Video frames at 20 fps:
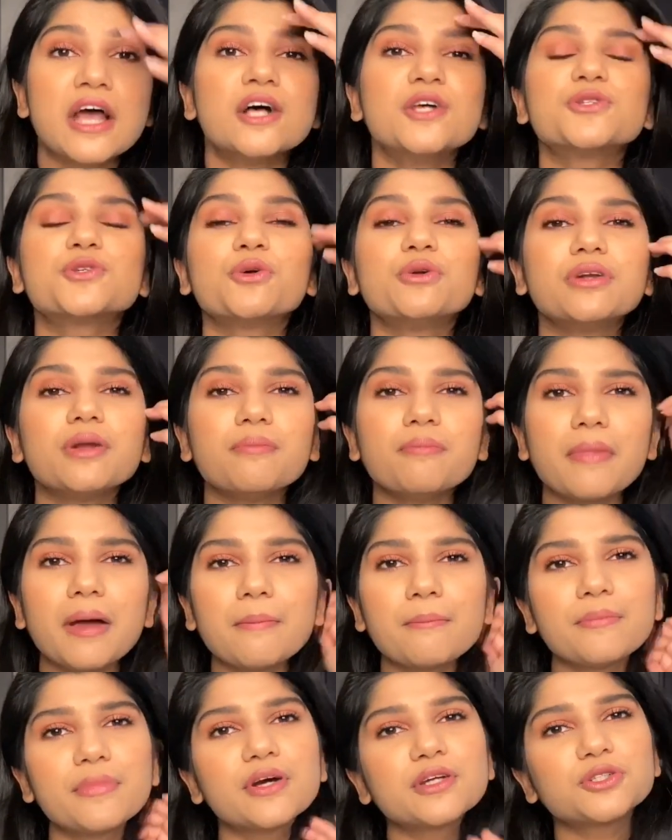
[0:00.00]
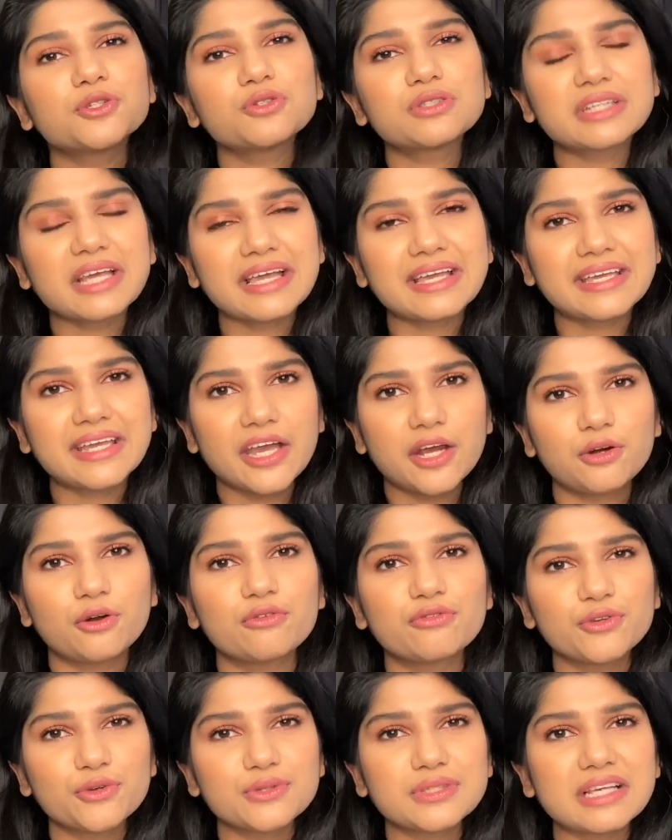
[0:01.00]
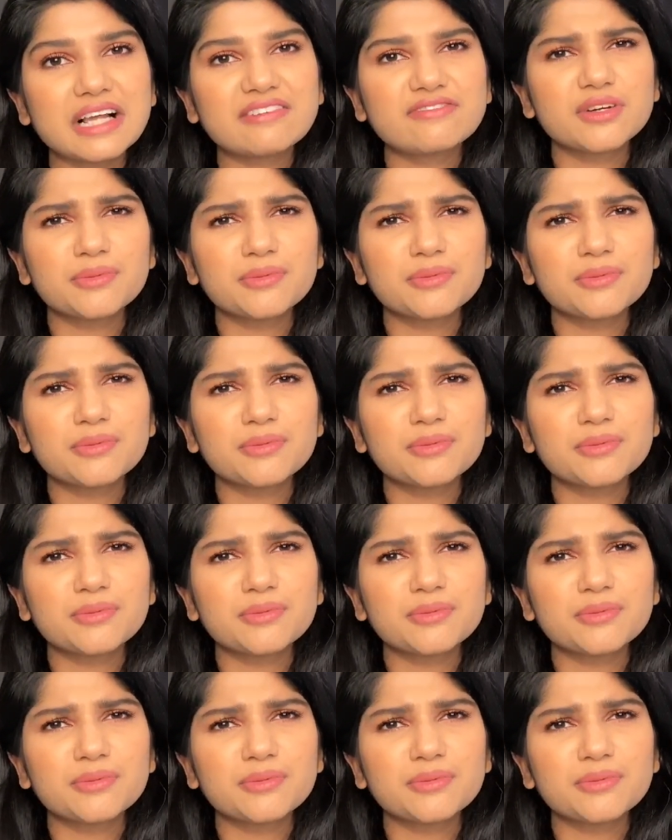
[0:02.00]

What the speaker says: So remember to take care of yourself.